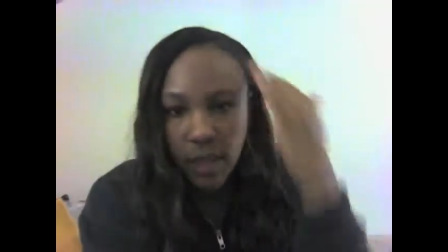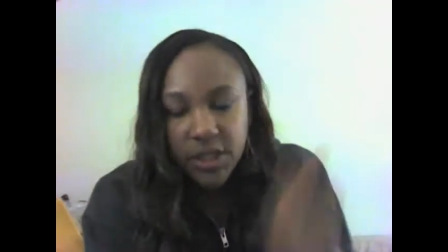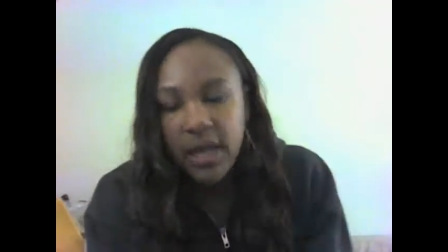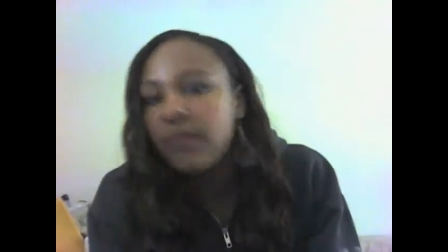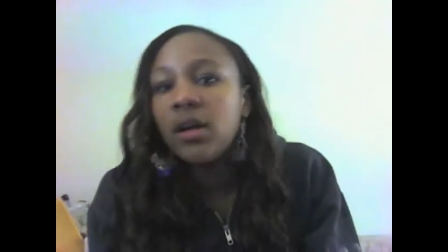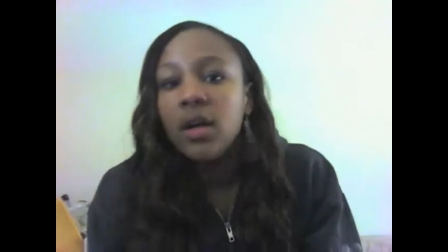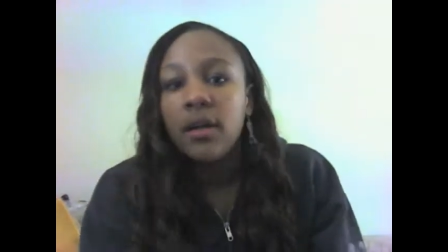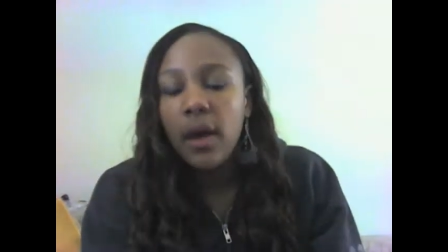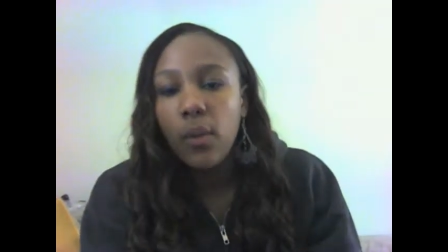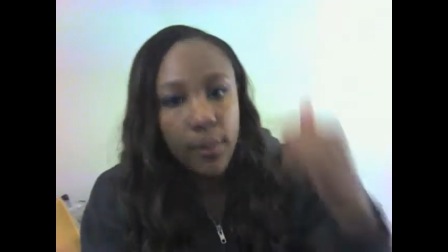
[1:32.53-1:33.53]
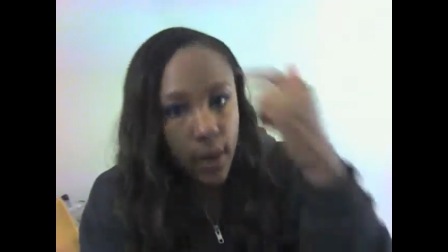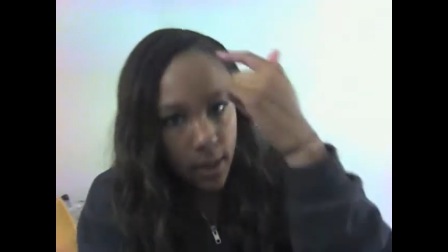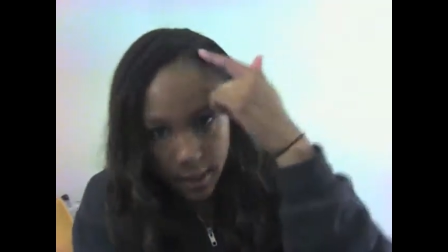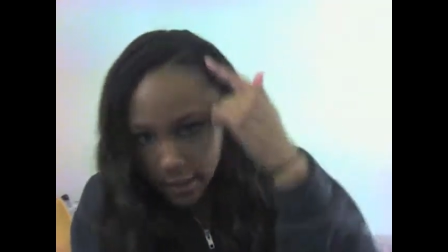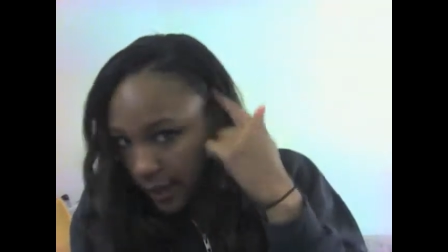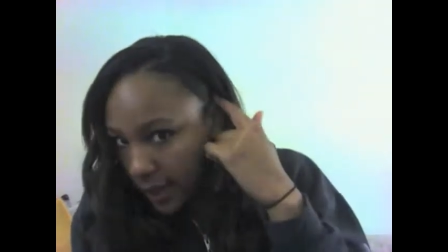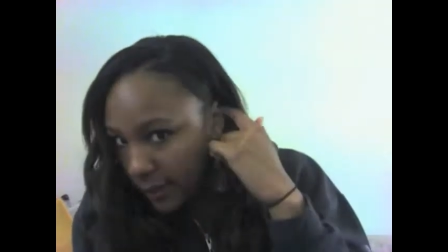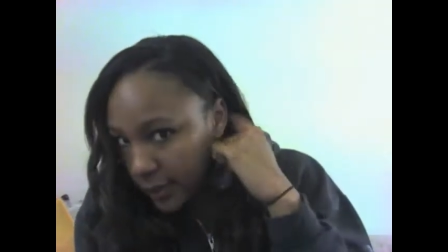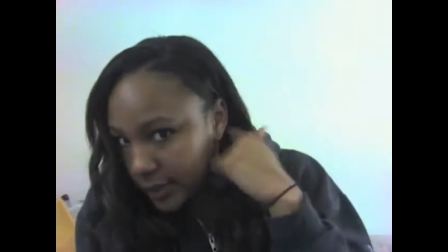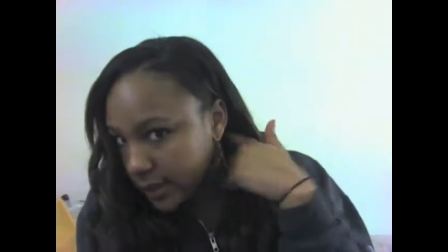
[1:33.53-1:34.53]
I just have that one
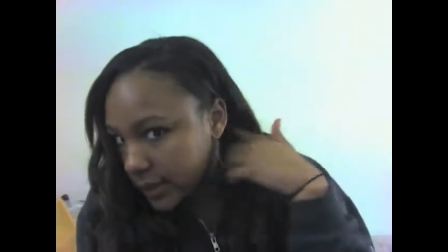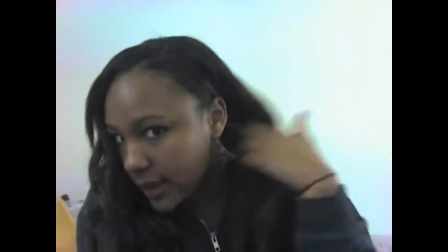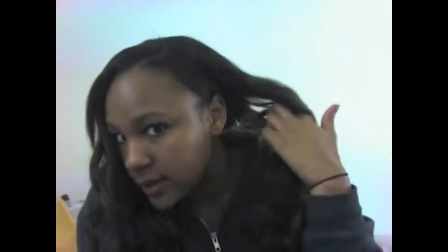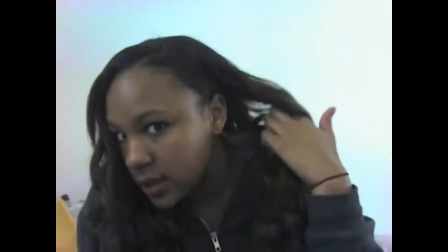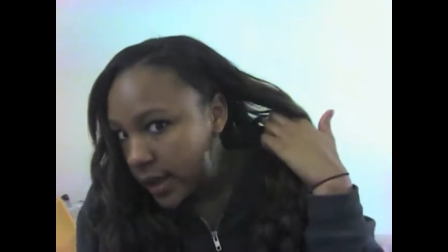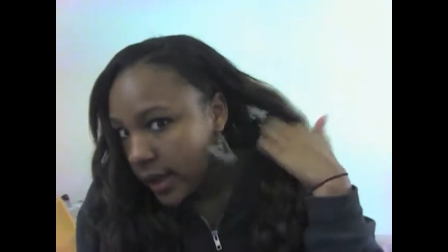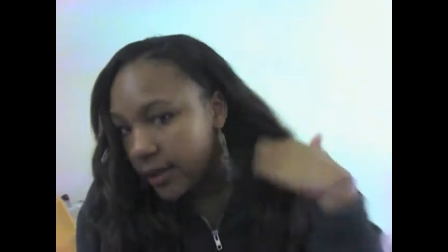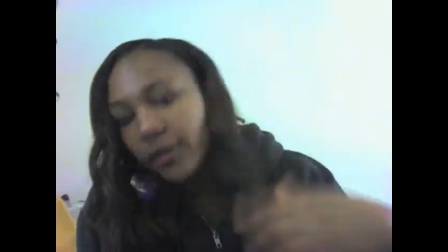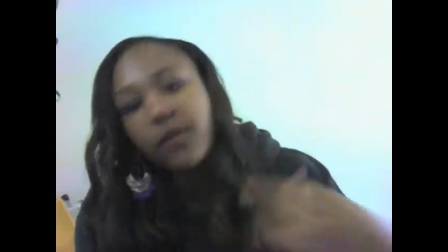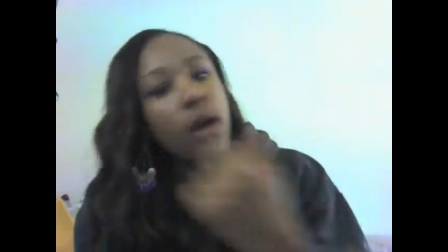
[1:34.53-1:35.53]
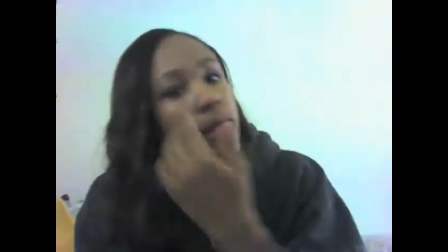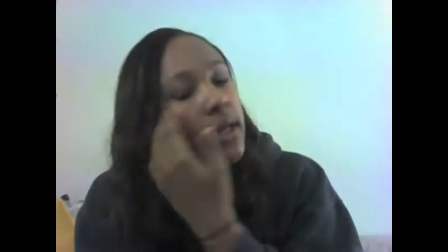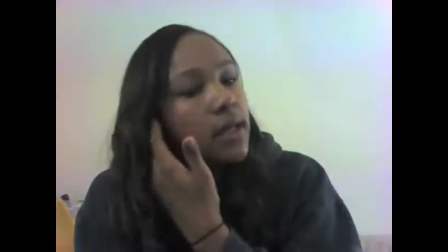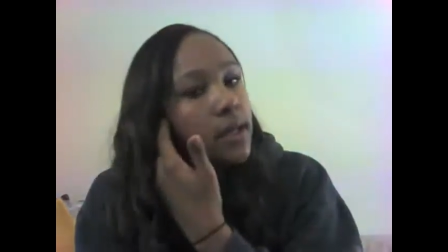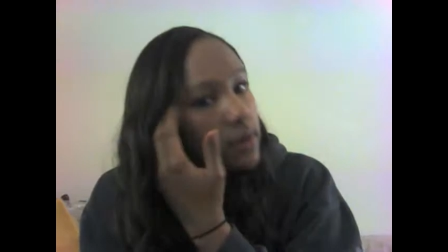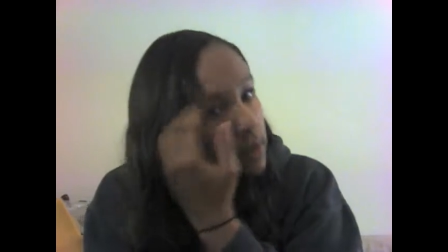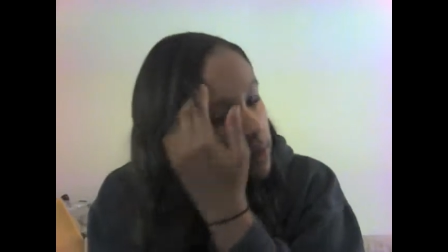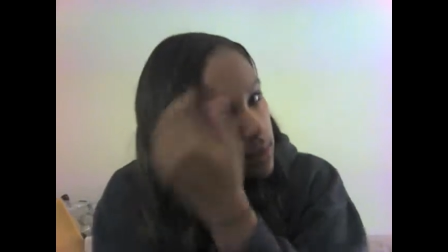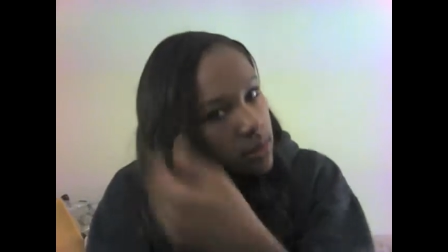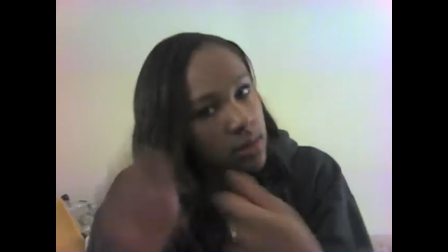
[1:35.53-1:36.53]
part and then I have my own hair left
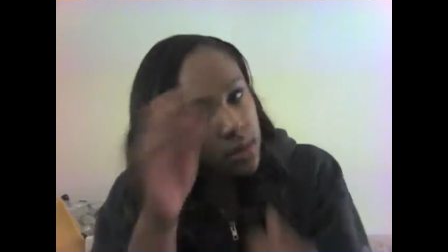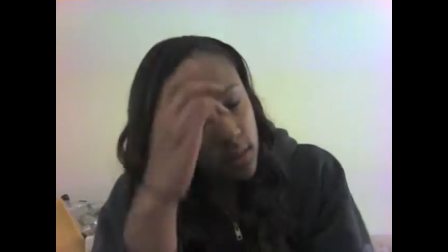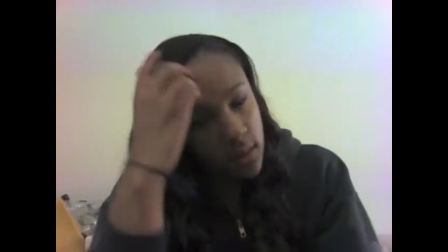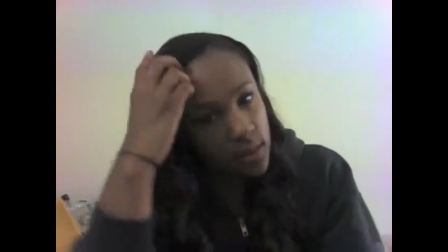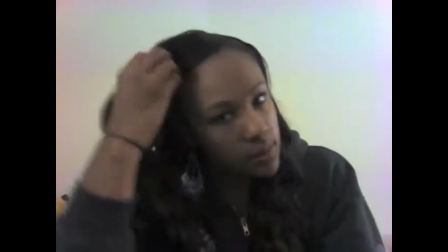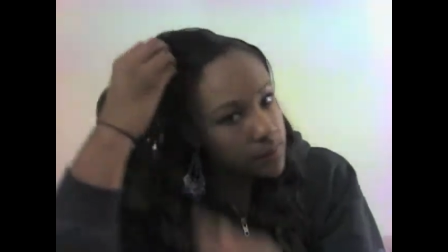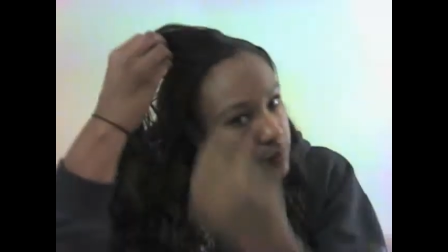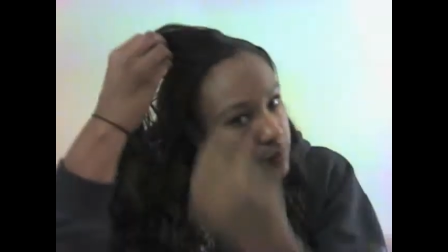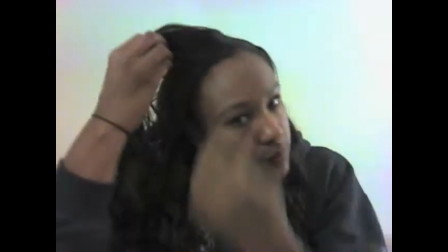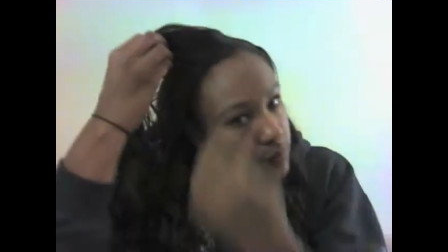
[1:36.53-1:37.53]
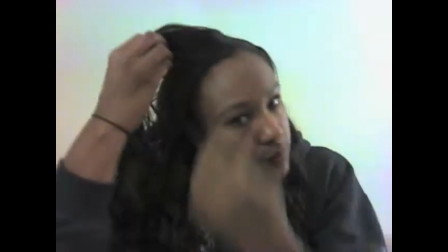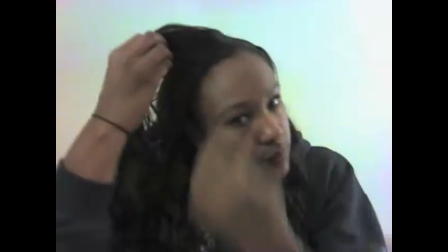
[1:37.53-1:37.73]
in the front and